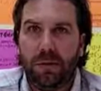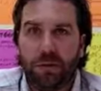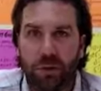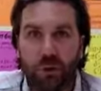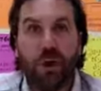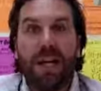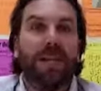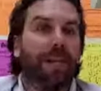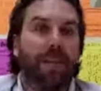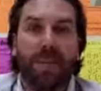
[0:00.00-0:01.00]

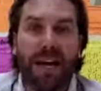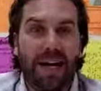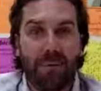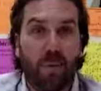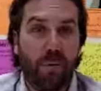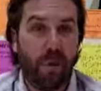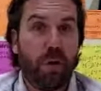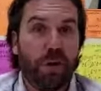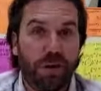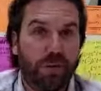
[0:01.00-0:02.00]
strengthen my
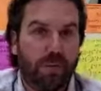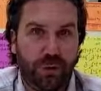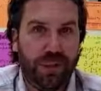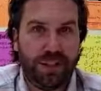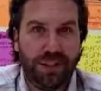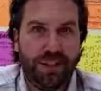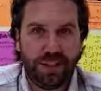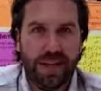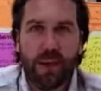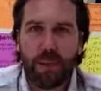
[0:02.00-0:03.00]
portfolio, for instance,
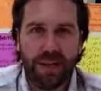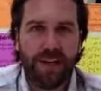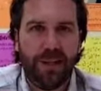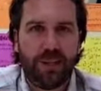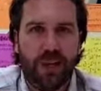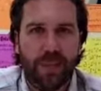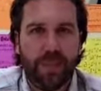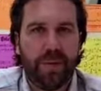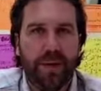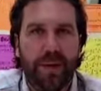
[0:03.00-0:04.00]
to help me get a job?
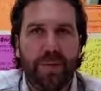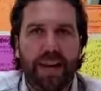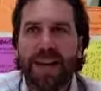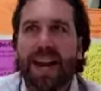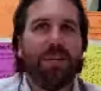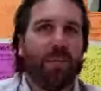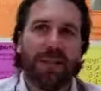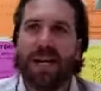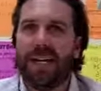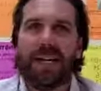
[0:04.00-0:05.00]
And everyone's
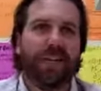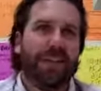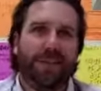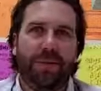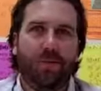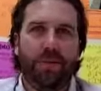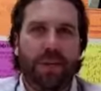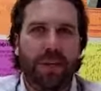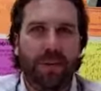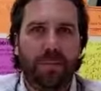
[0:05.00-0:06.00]
got kind of a different,
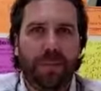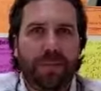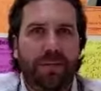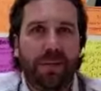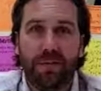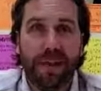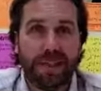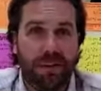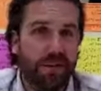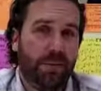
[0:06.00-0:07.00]
some different advice
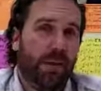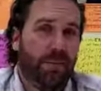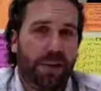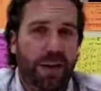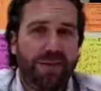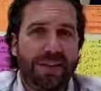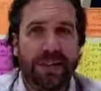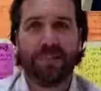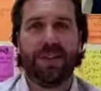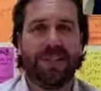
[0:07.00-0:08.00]
here. And
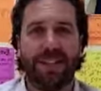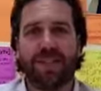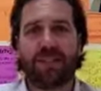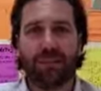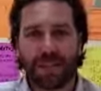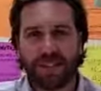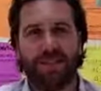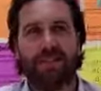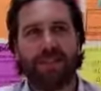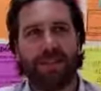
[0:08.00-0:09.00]
oftentimes it's
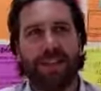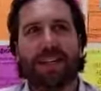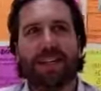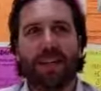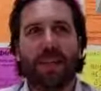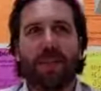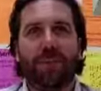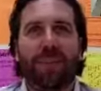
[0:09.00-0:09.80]
an, you know,